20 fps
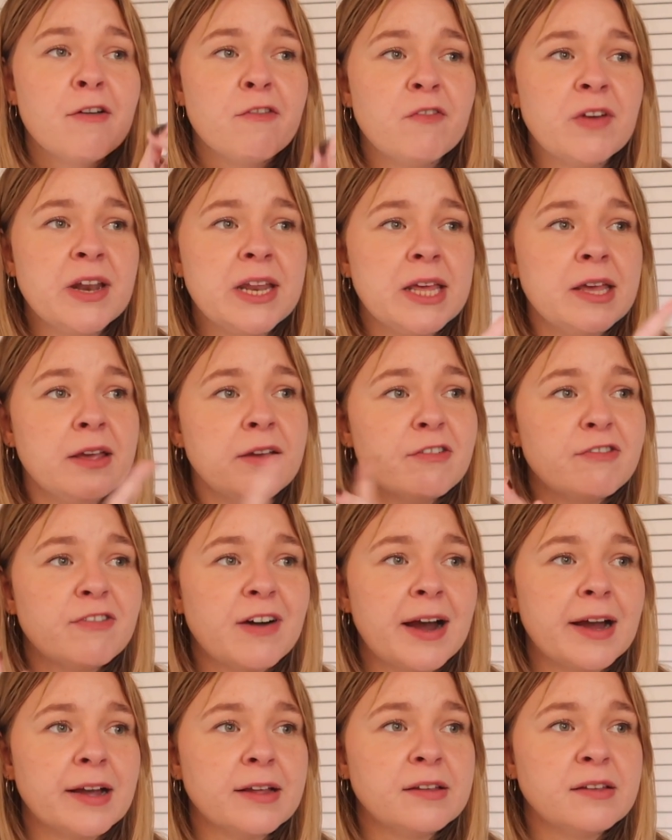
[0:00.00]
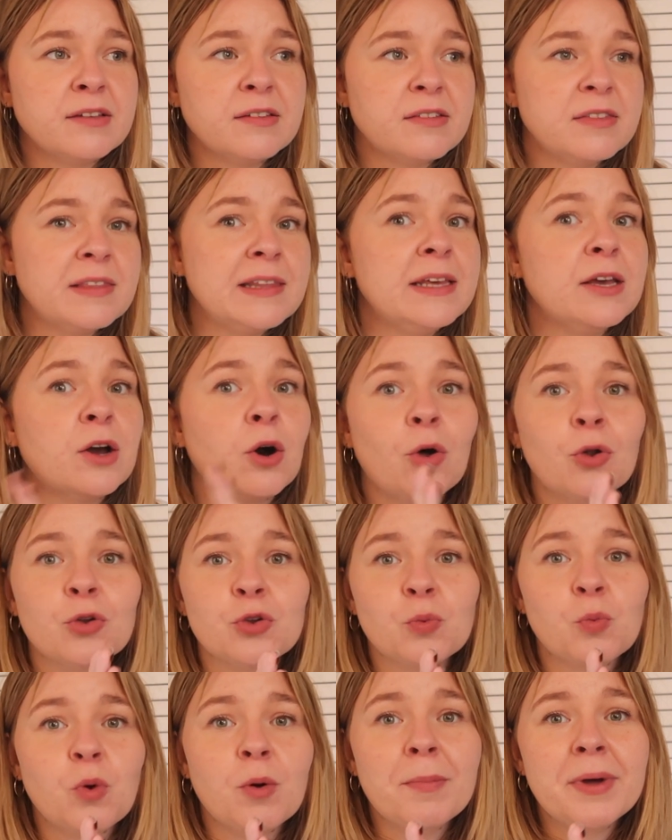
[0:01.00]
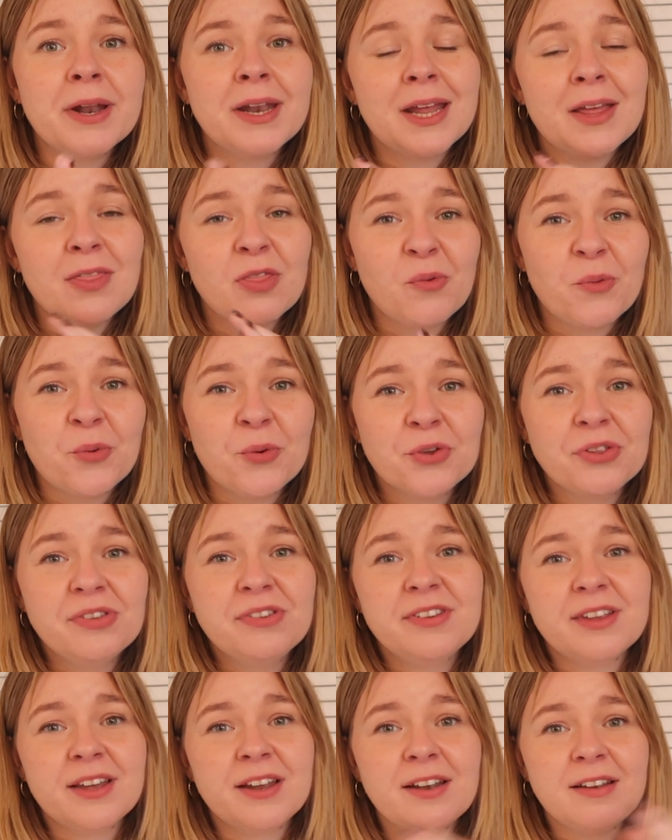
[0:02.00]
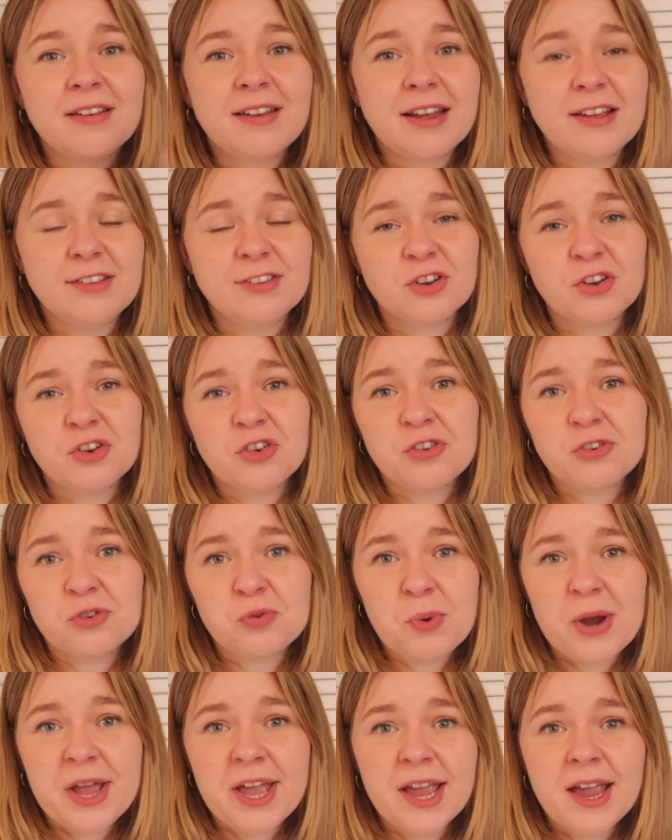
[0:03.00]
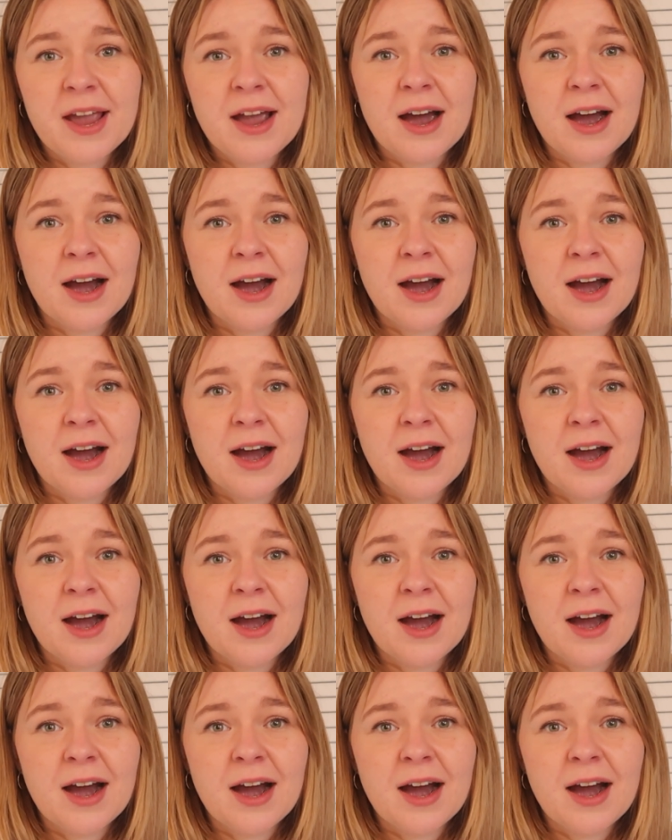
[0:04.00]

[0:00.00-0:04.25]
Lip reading: Vinny finds the older woman in the woods and takes her under his wing.